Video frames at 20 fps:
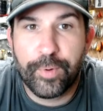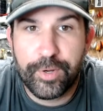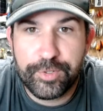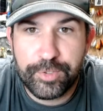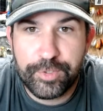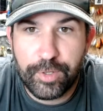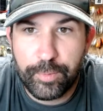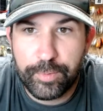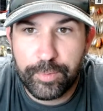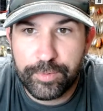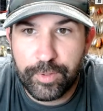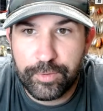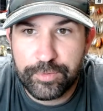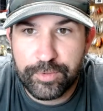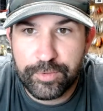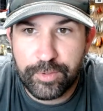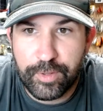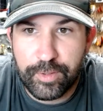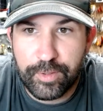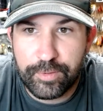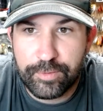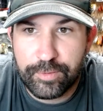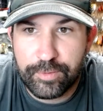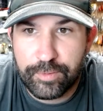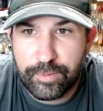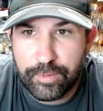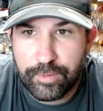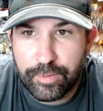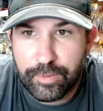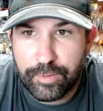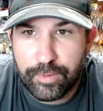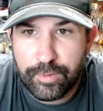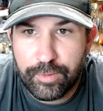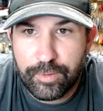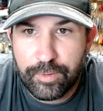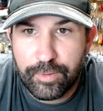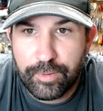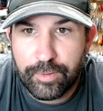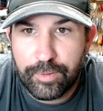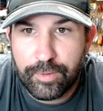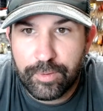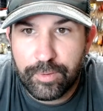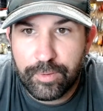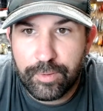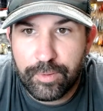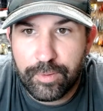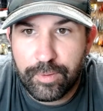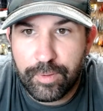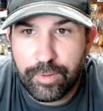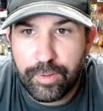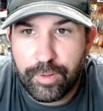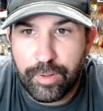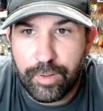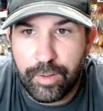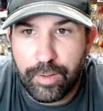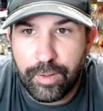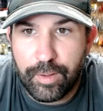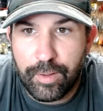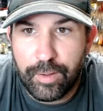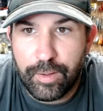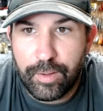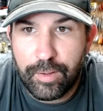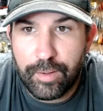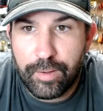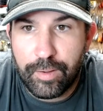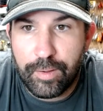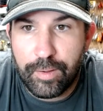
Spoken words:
ratio with those things. Uh,